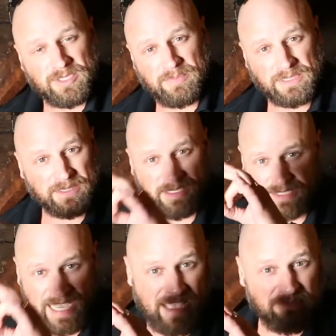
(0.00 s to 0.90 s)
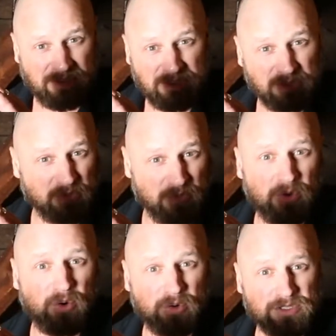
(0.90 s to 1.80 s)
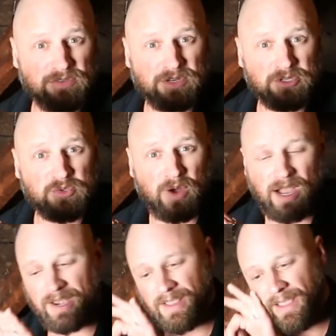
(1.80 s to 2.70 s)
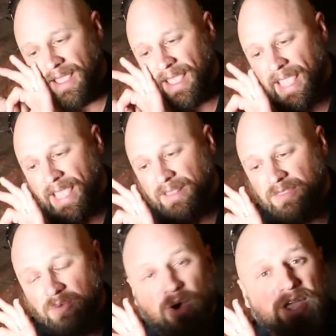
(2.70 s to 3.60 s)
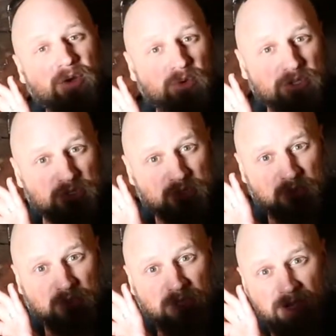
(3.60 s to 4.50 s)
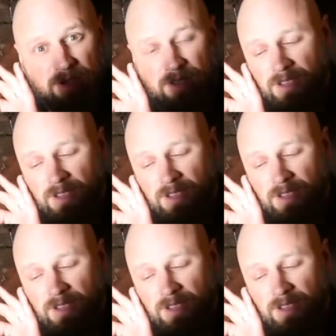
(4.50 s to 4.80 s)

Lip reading: Typically it's 1/2 inch or 3/4 of an inch wide, and the wire runs through there.